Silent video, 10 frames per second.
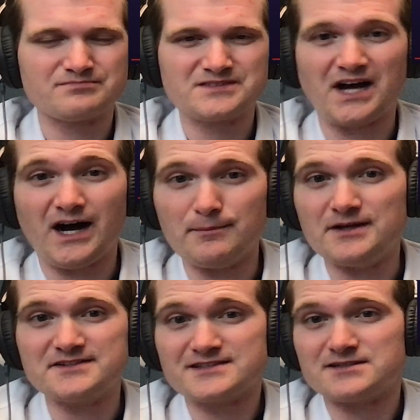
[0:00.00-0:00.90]

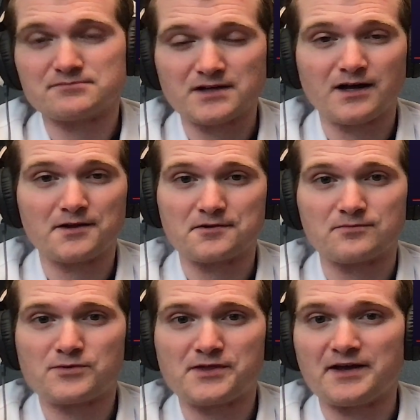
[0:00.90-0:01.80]
comets and
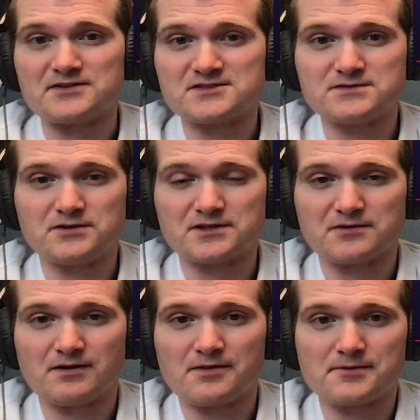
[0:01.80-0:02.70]
other things floating
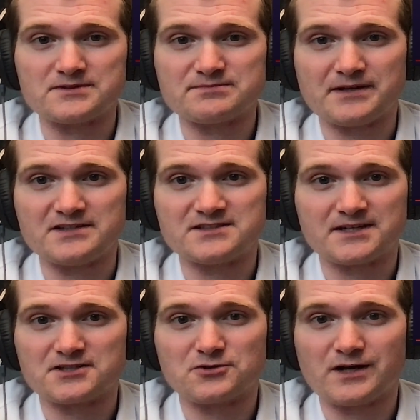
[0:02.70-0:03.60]
around through space
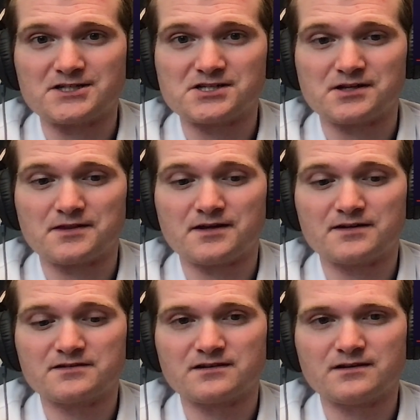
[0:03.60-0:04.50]
that can crash into things.